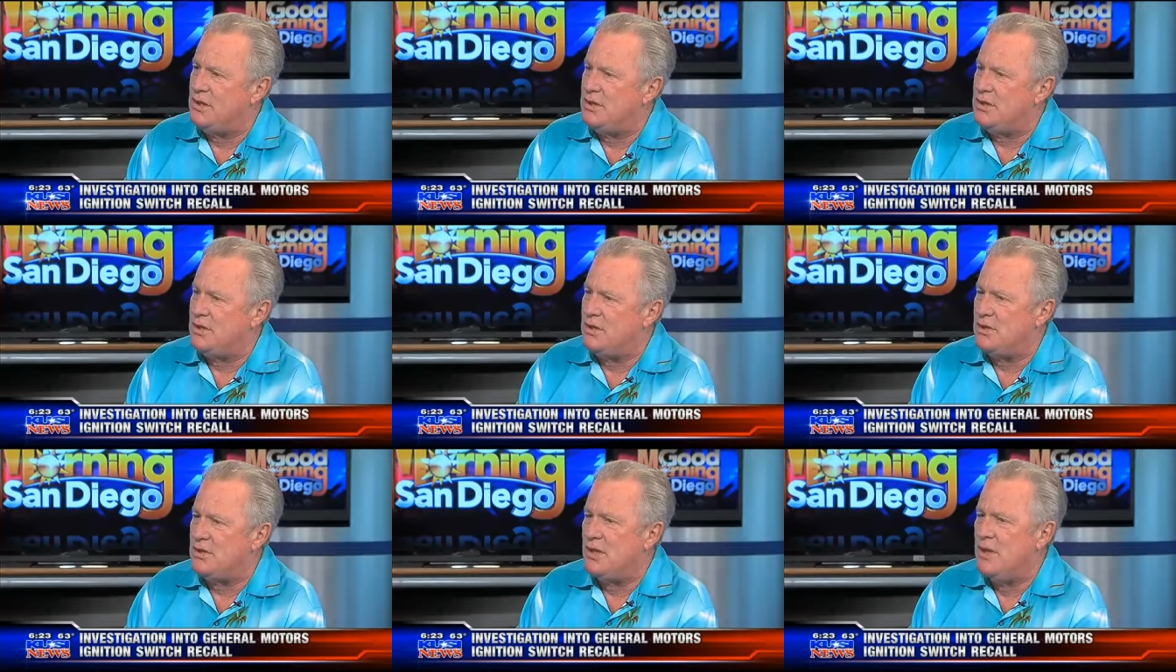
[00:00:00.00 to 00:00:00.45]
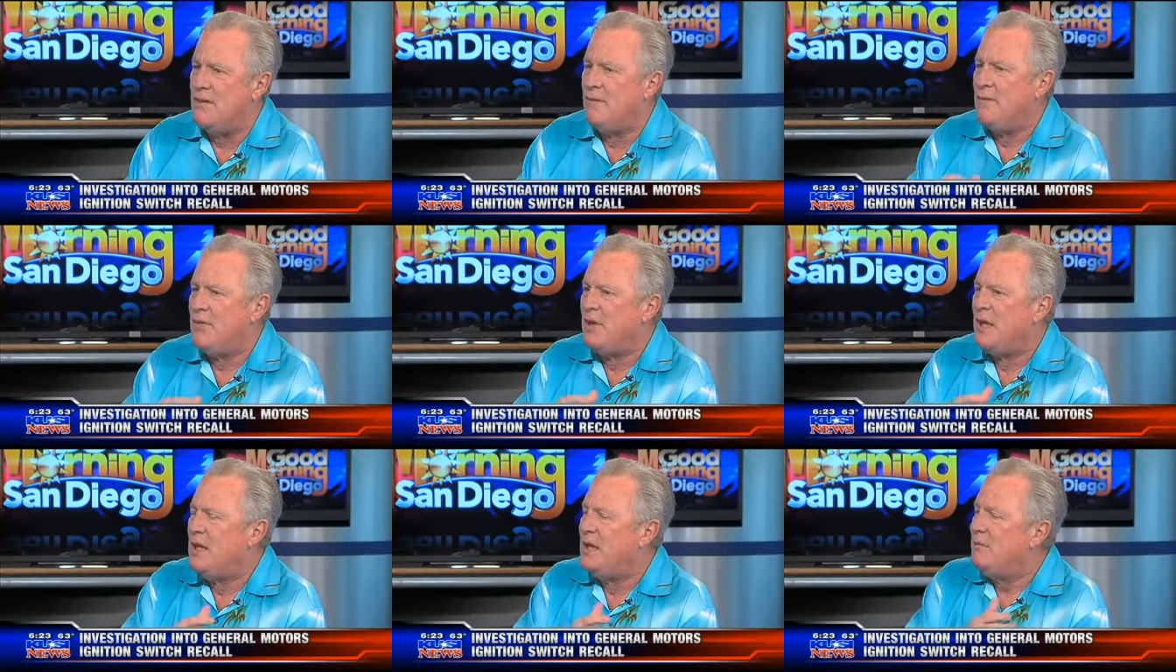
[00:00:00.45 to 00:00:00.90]
issues, mm -hmm.
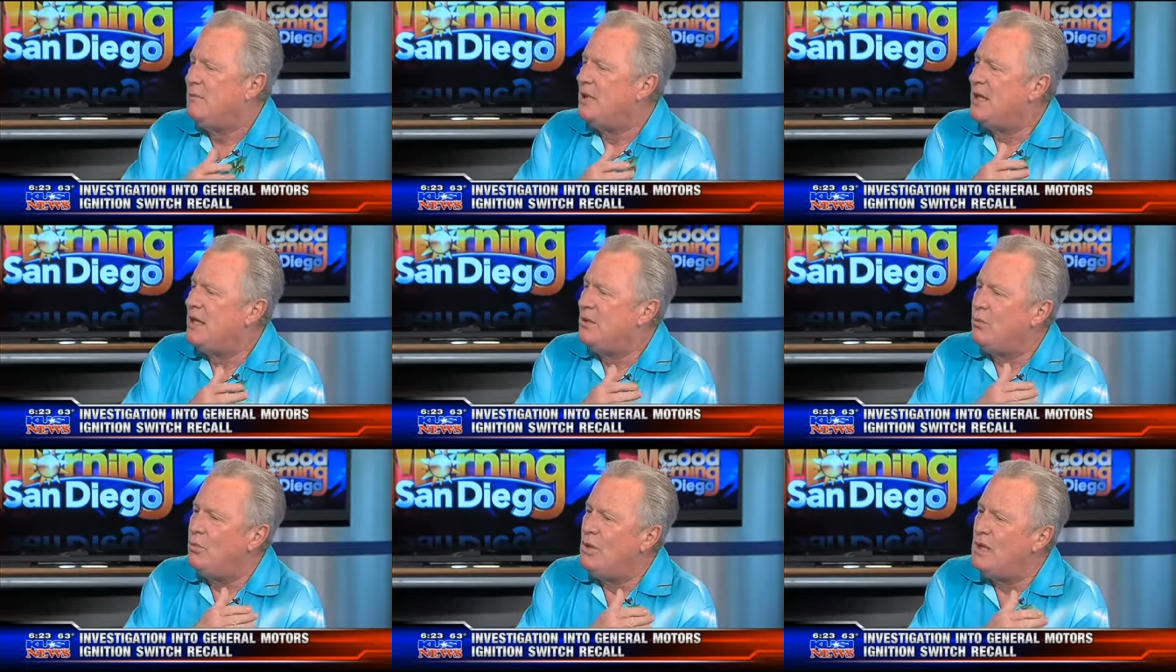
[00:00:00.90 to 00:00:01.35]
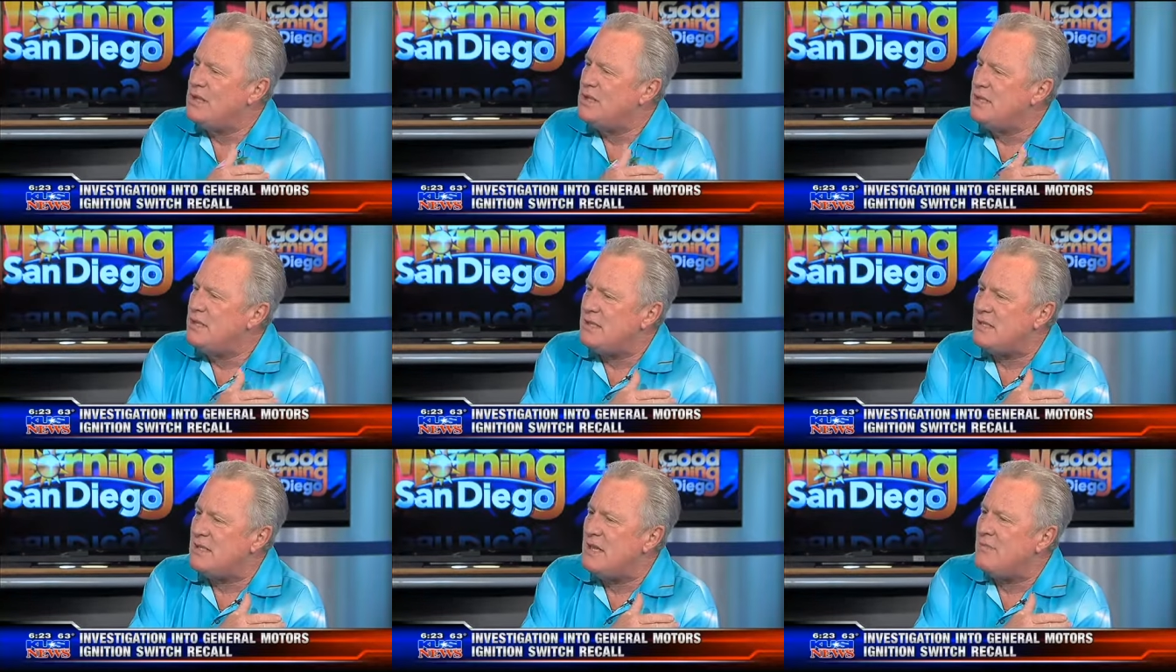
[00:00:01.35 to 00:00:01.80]
but it
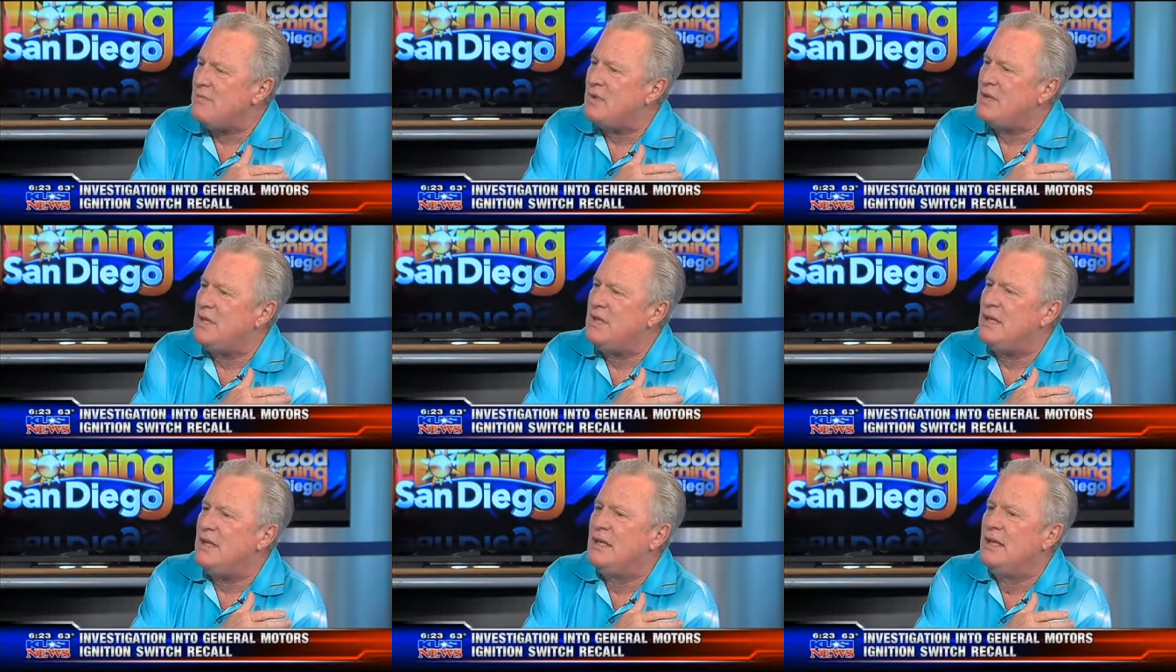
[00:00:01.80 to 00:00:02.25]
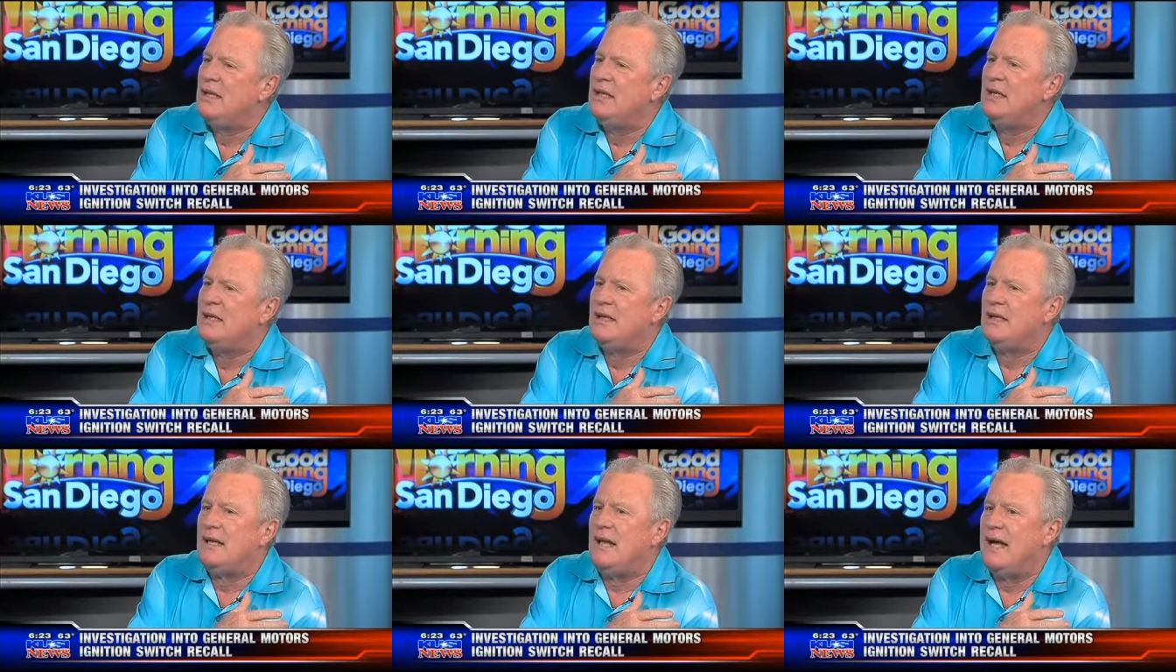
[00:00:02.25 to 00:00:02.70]
wasn't something
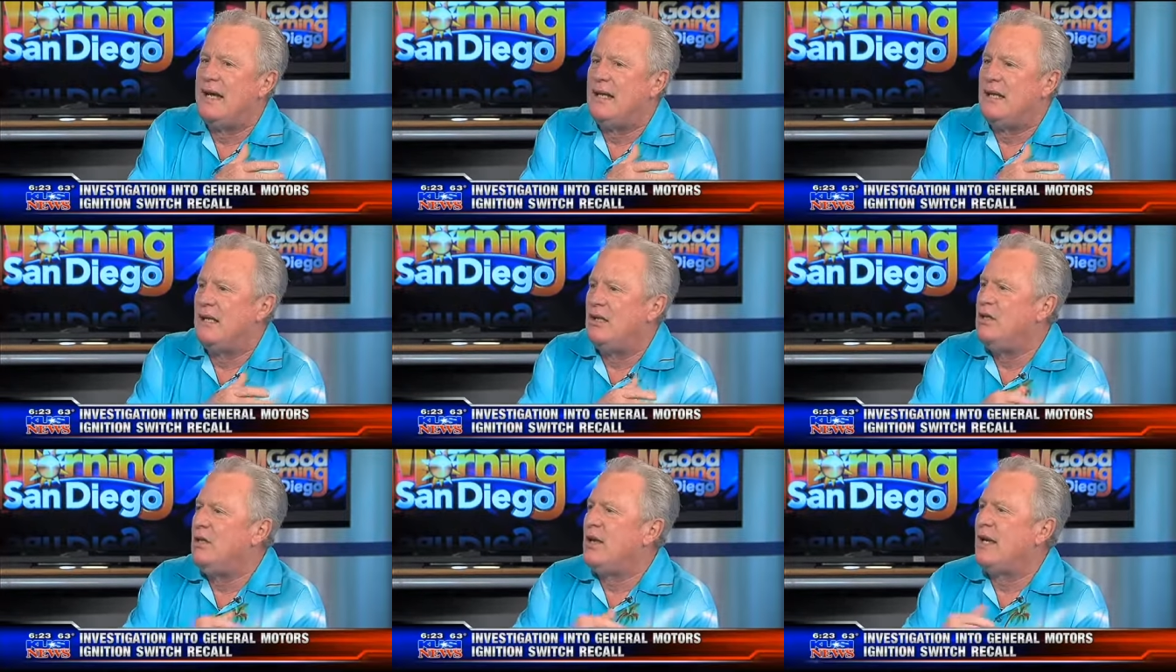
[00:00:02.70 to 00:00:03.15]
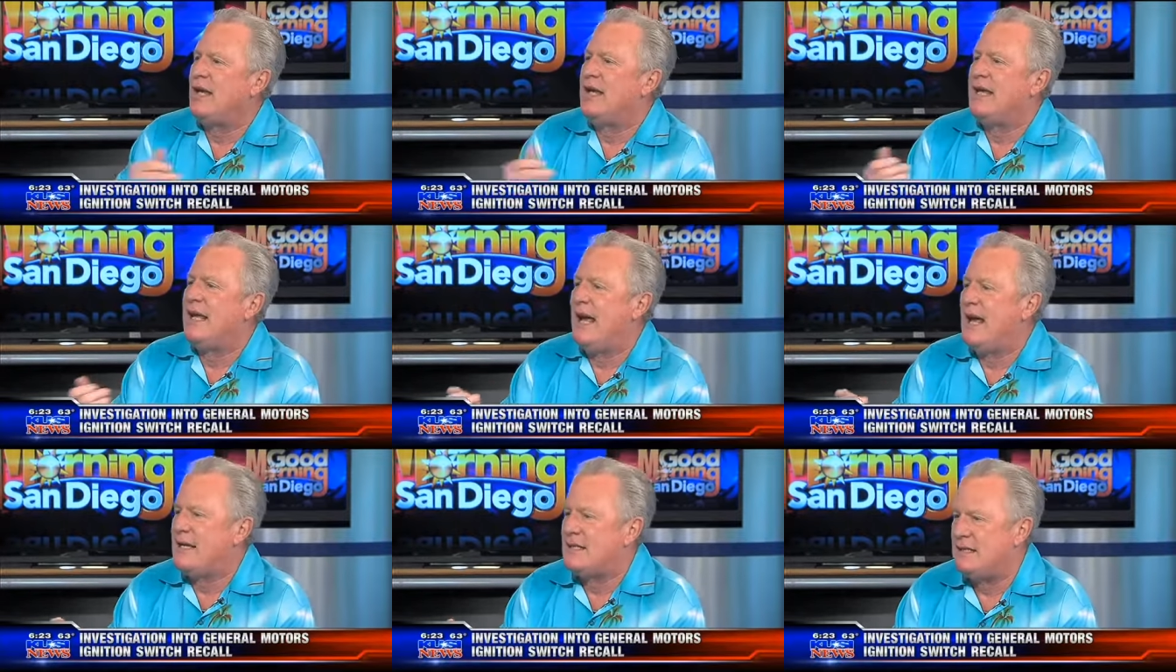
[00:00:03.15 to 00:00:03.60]
like you had a
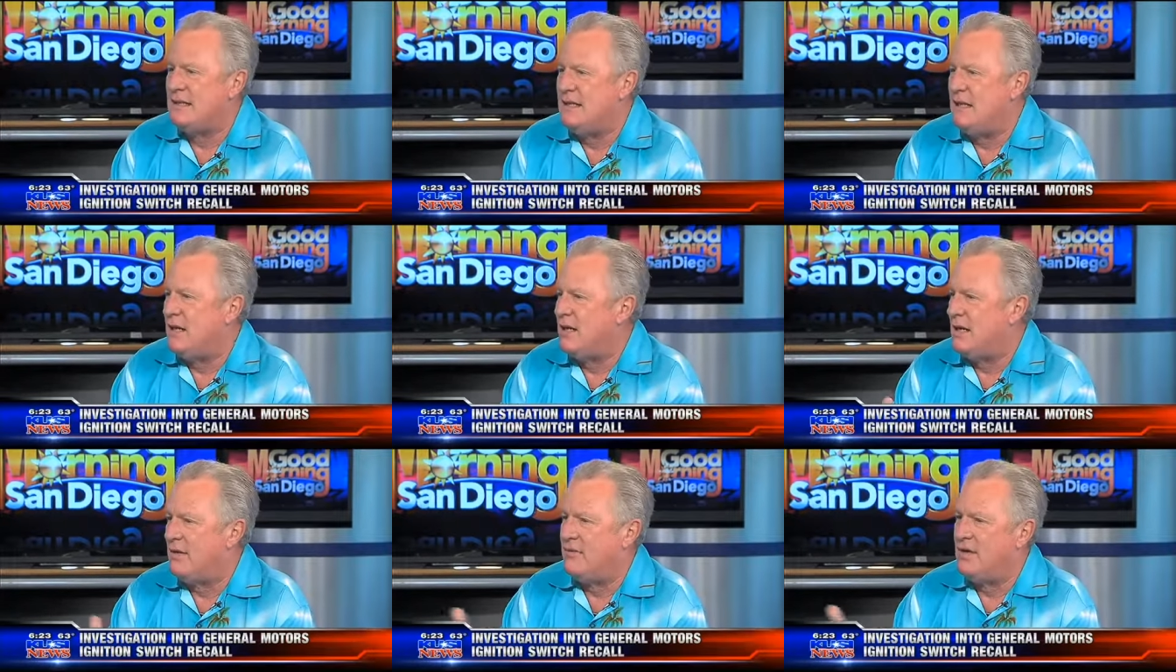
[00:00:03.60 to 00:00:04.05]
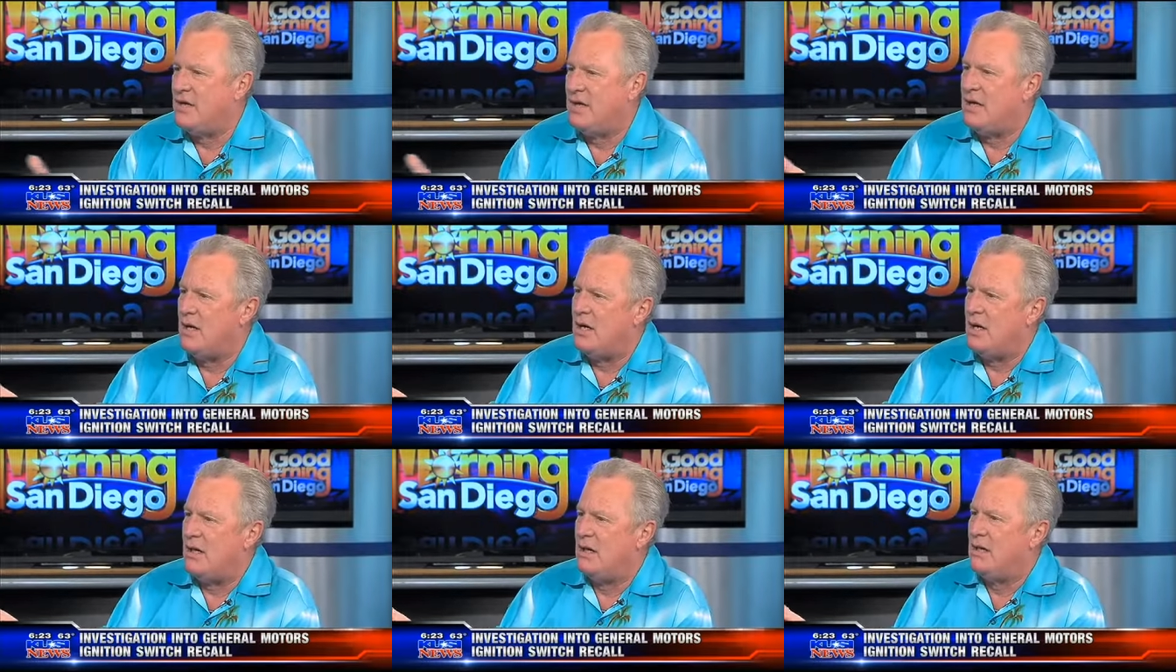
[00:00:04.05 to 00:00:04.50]
gas leak on every
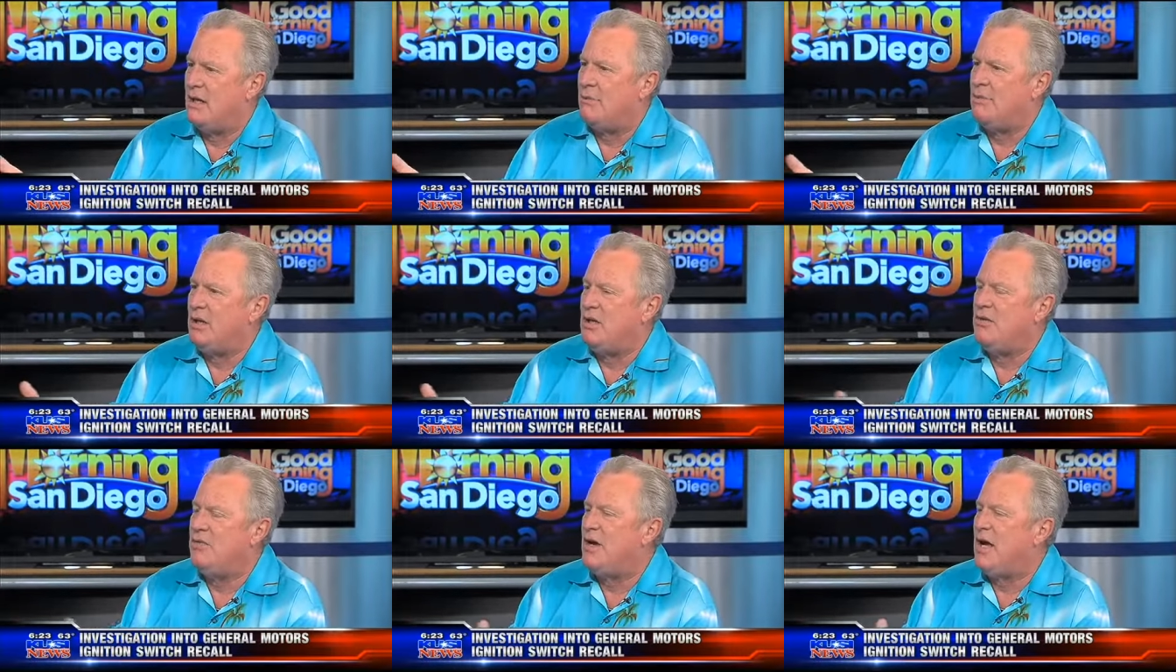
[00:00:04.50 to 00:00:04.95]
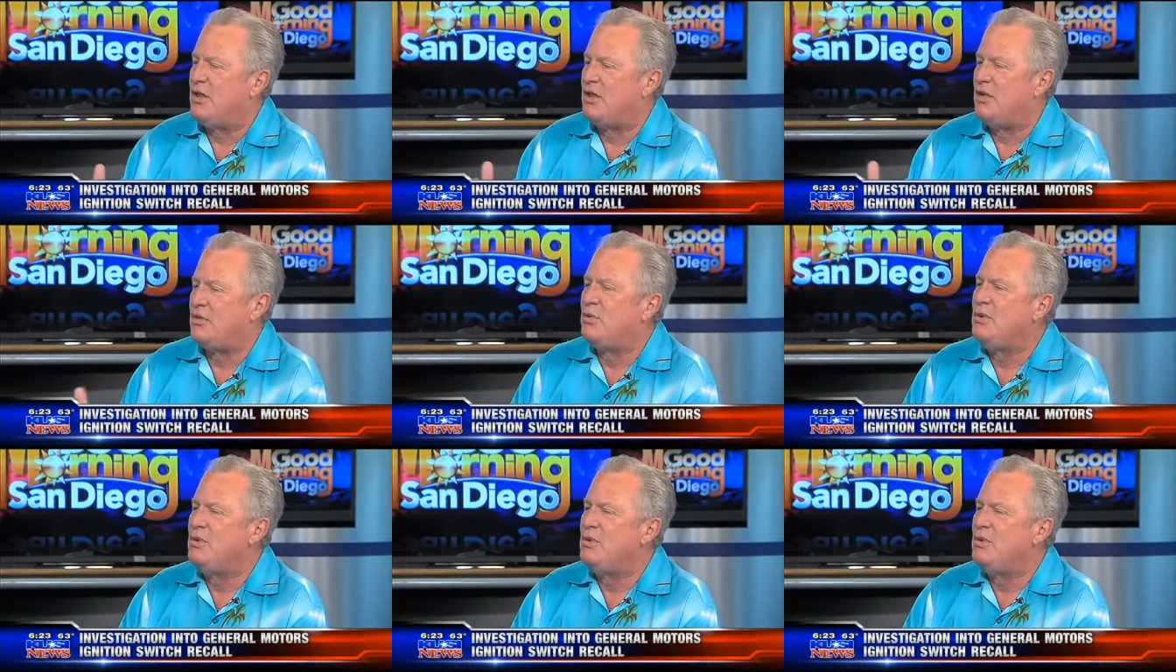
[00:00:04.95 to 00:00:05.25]
car. I mean, mm -hmm. you've mm-hmm.